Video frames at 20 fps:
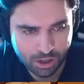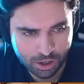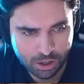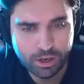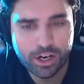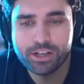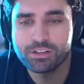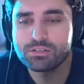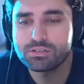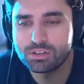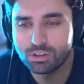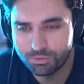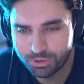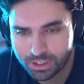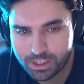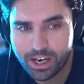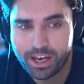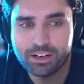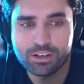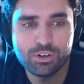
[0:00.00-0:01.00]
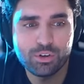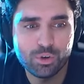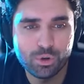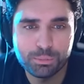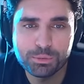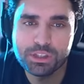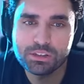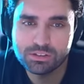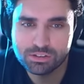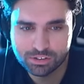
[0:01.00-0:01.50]
all right, so we get it,
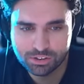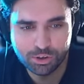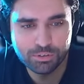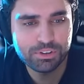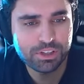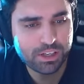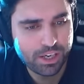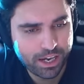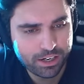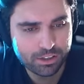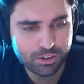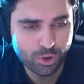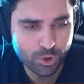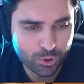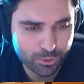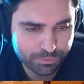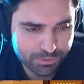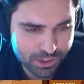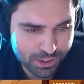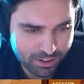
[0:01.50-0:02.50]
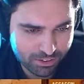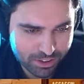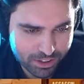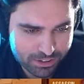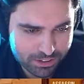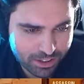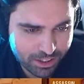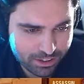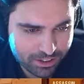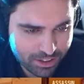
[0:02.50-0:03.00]
homie. So we get it, Holmes. Now
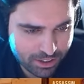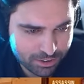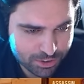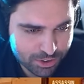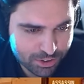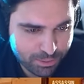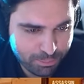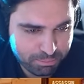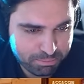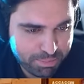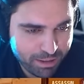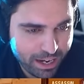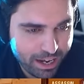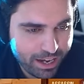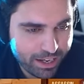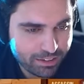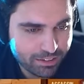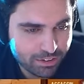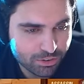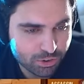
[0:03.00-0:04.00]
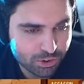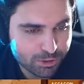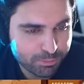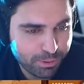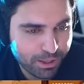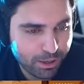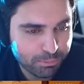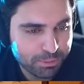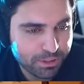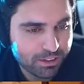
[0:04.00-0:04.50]
let's get down to the bad news,
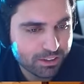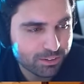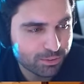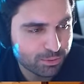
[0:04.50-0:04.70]
Poppy.